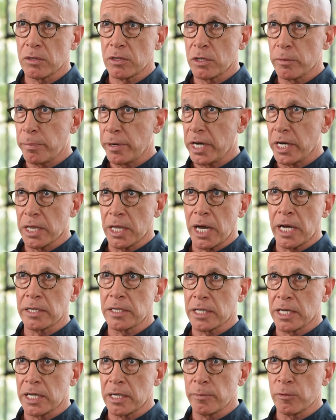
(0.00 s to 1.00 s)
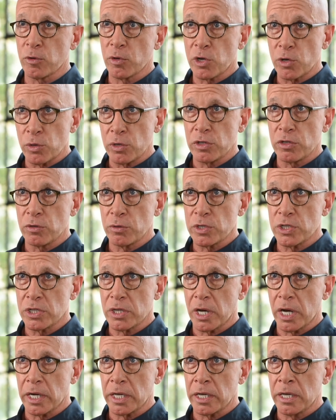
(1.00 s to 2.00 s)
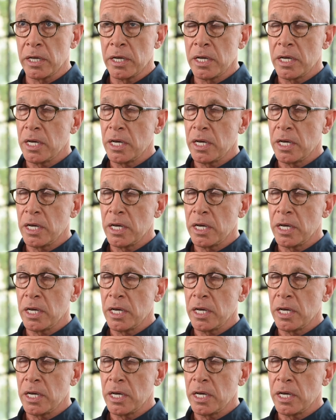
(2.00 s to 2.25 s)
You pay a lot to get them recruited to a study,